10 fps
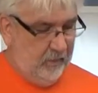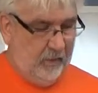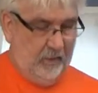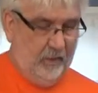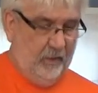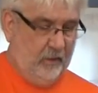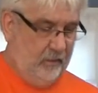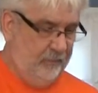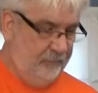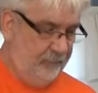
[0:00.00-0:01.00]
And
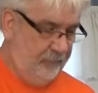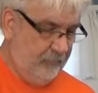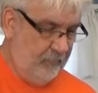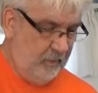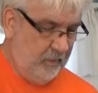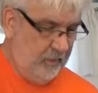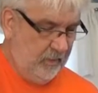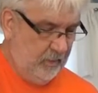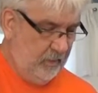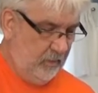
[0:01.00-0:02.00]
here,
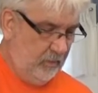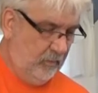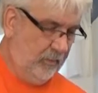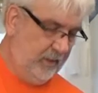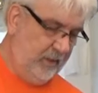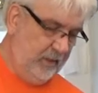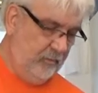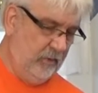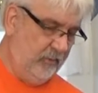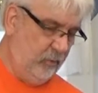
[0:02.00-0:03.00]
what we did
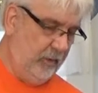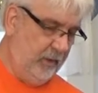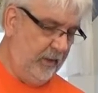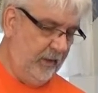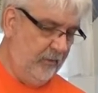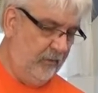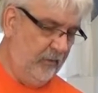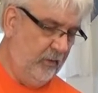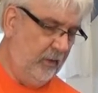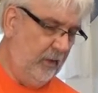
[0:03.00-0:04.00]
was we had
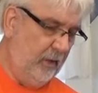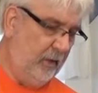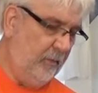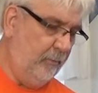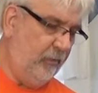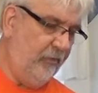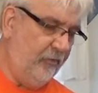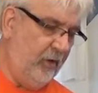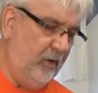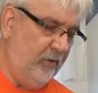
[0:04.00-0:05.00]

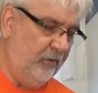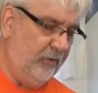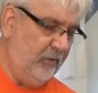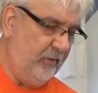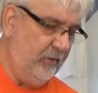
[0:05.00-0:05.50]
pre-froze